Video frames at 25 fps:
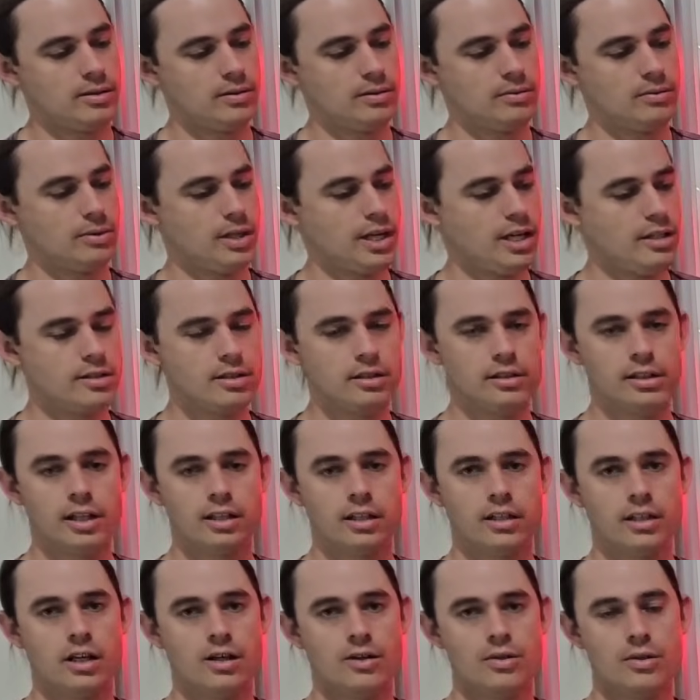we had to
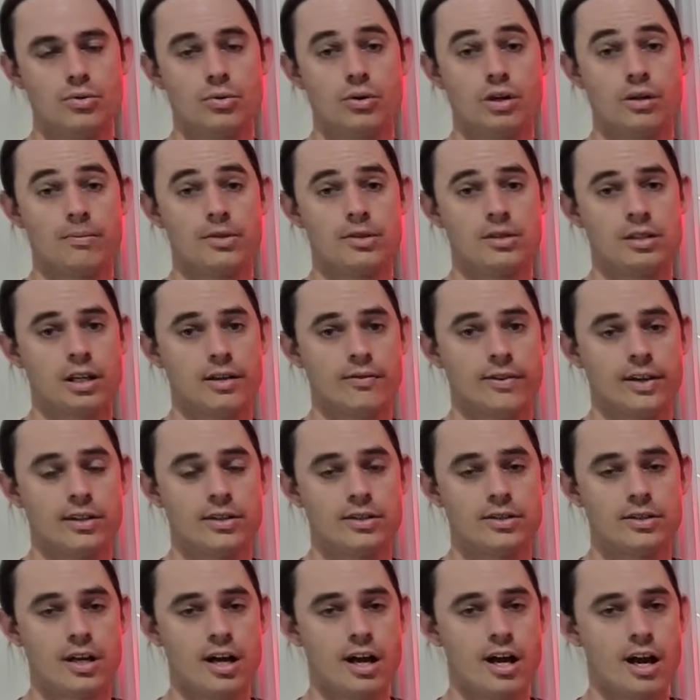let go of 20% of our
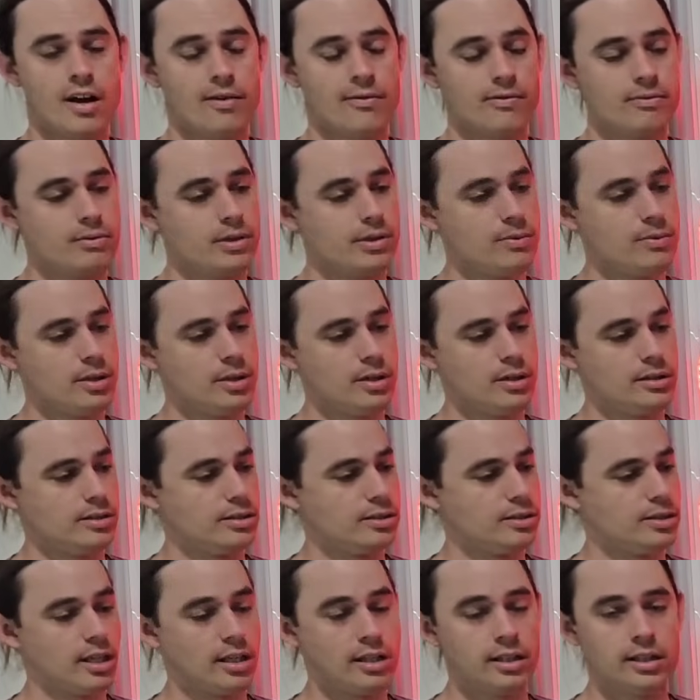staff. We weren't
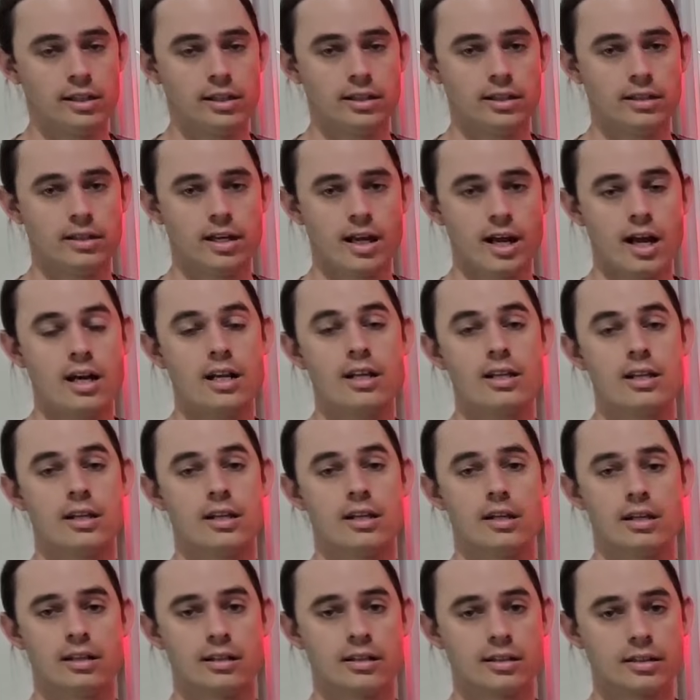selling
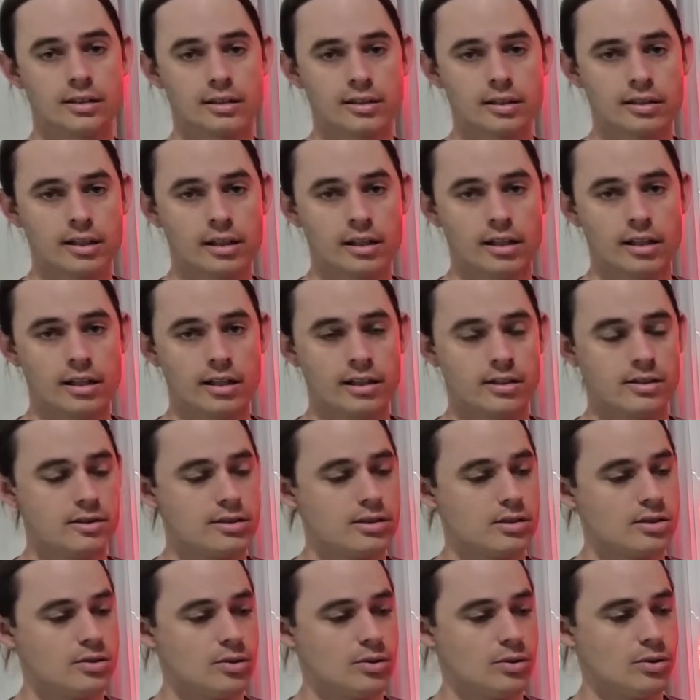anything.
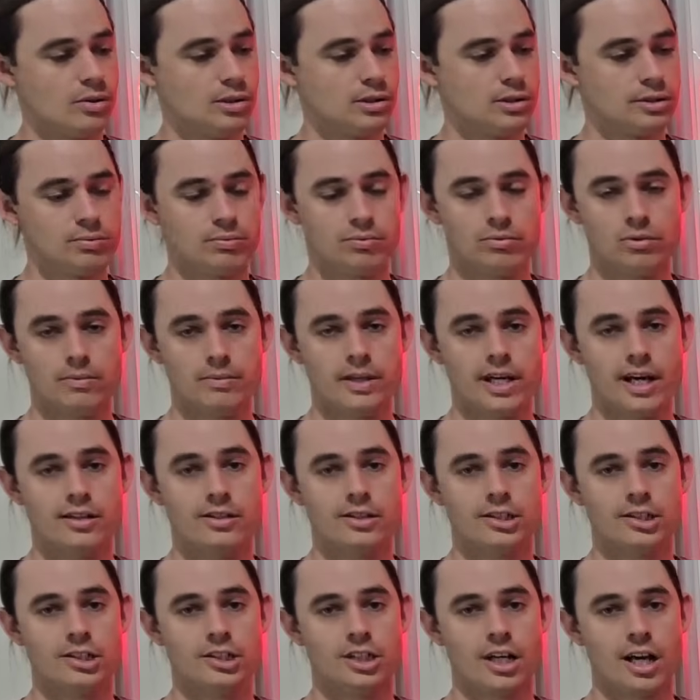The doors were about
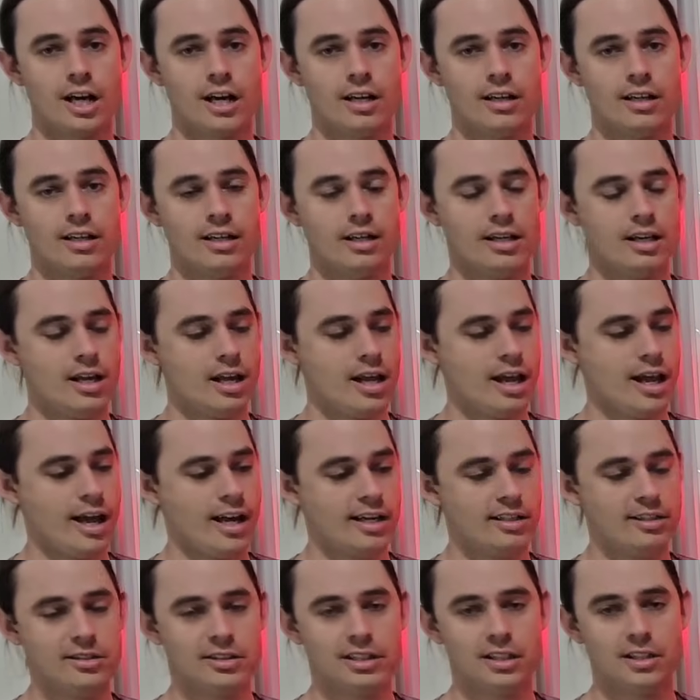to shut.
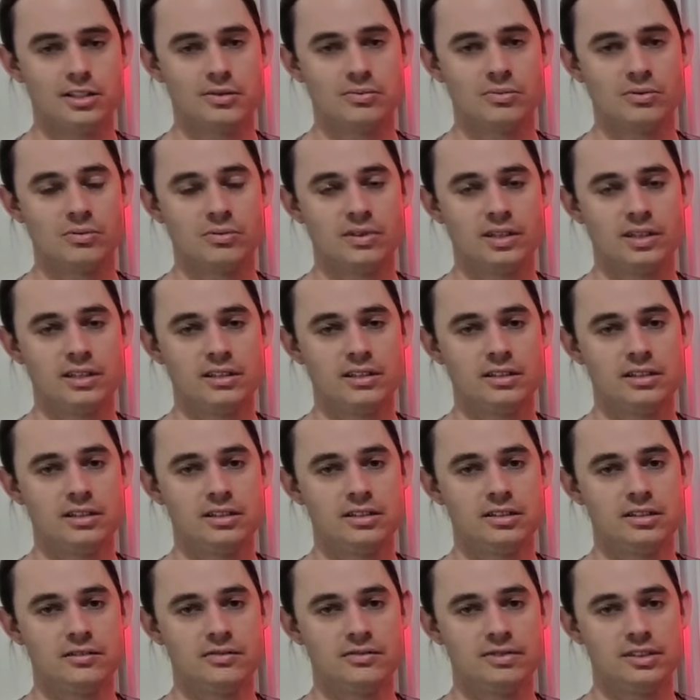Assets were being
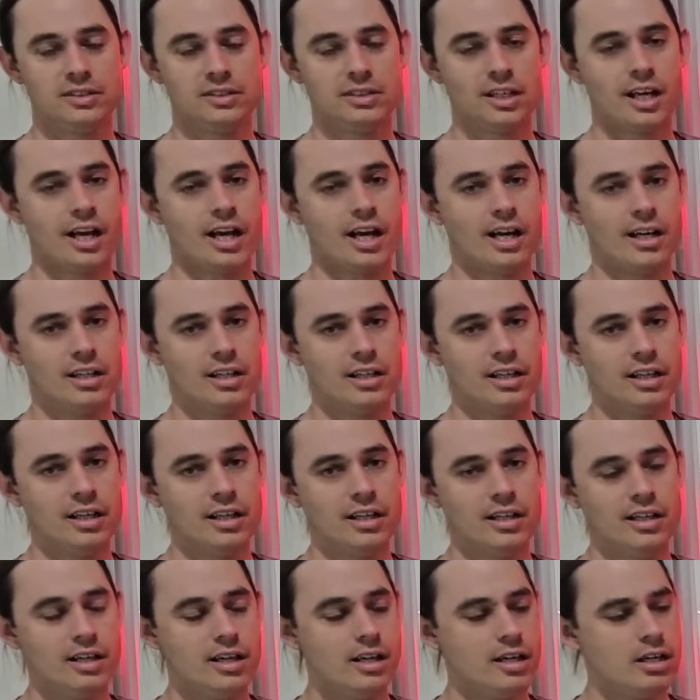listed for sale,
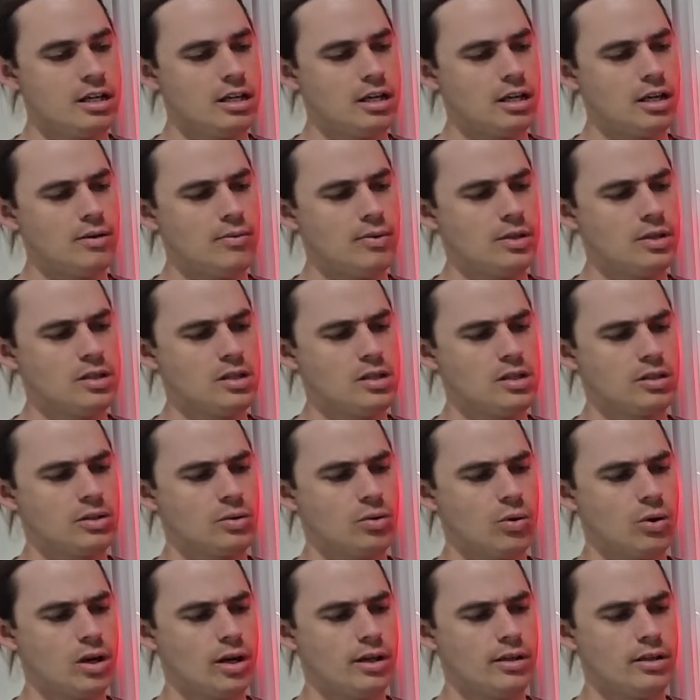and, we didn't
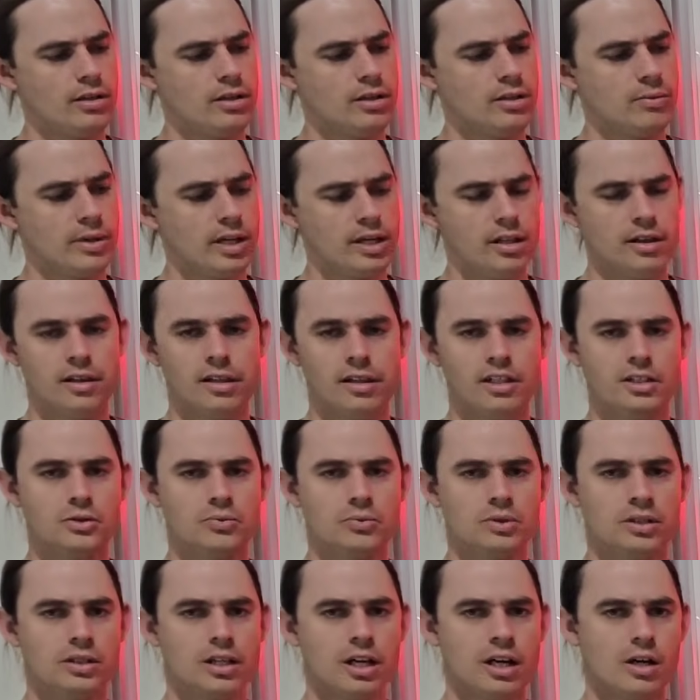quite know where
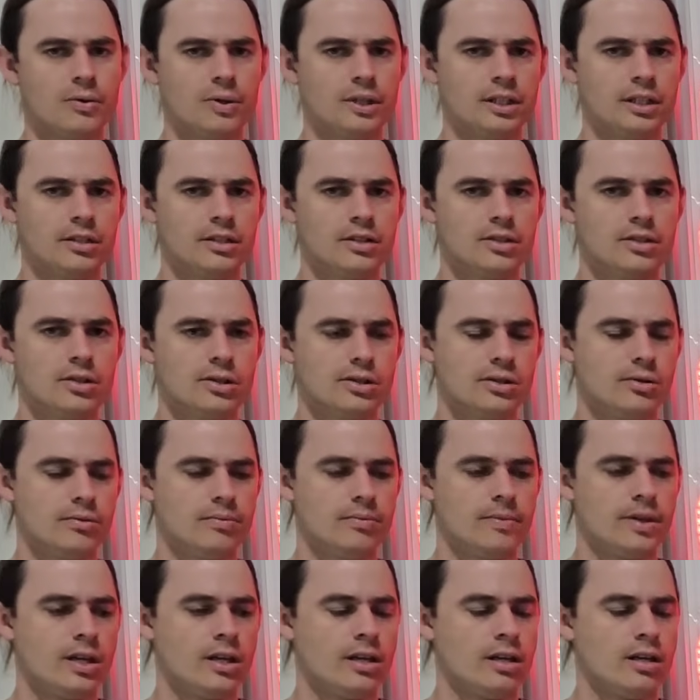things were going
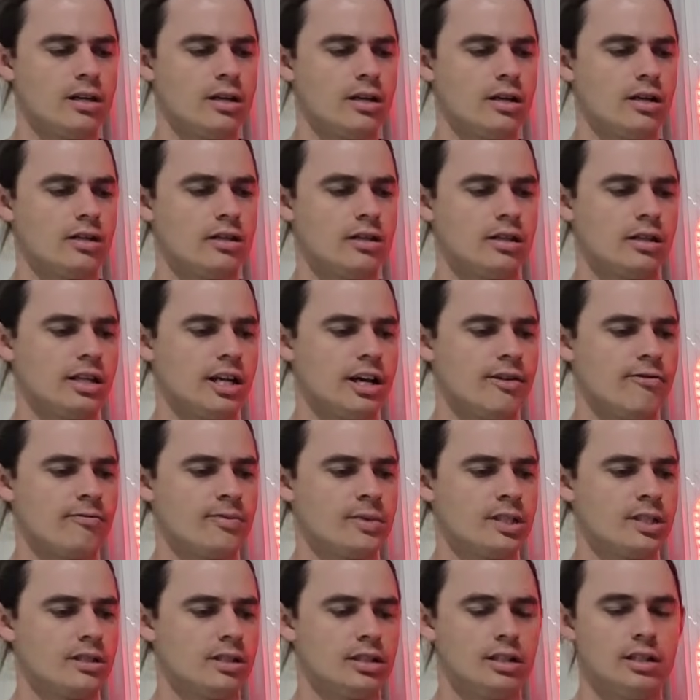until, the
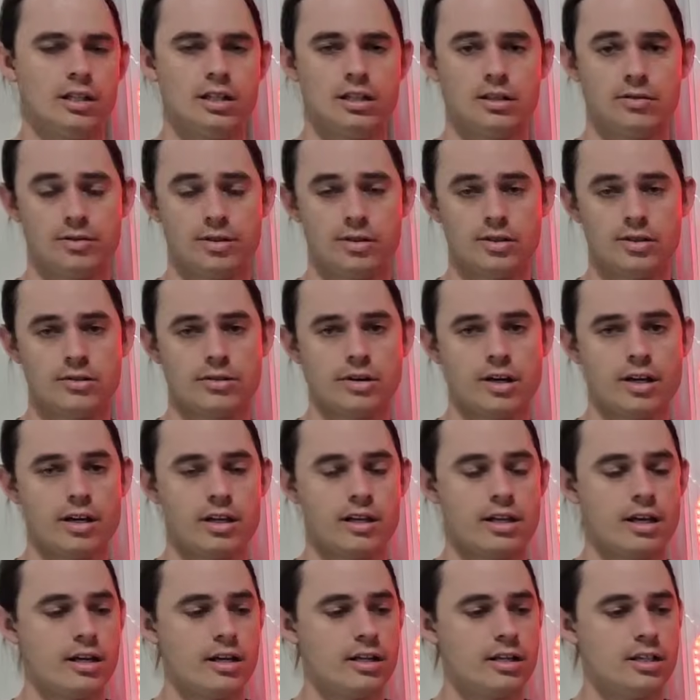government here in
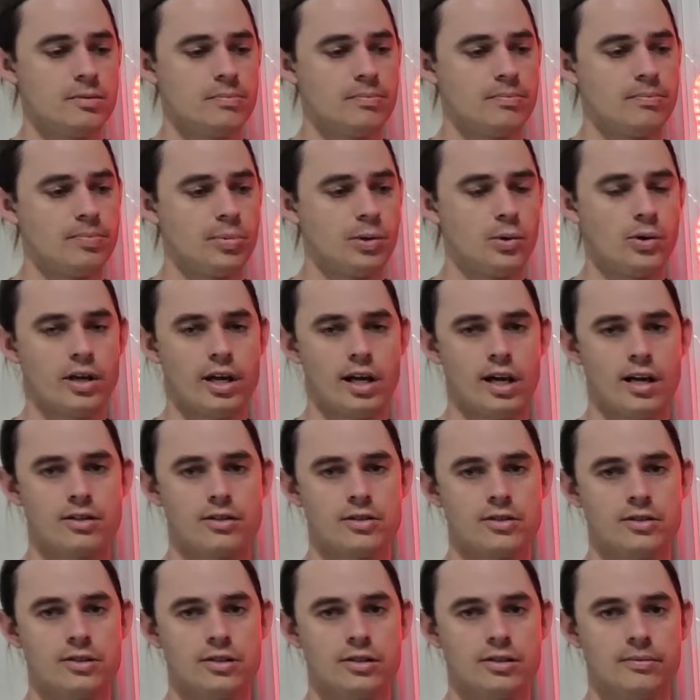Australia, that is, brought out
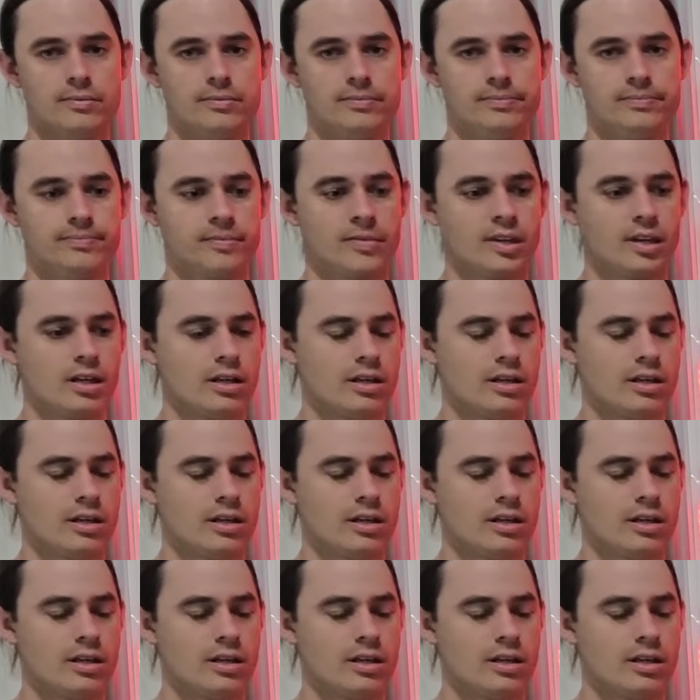some,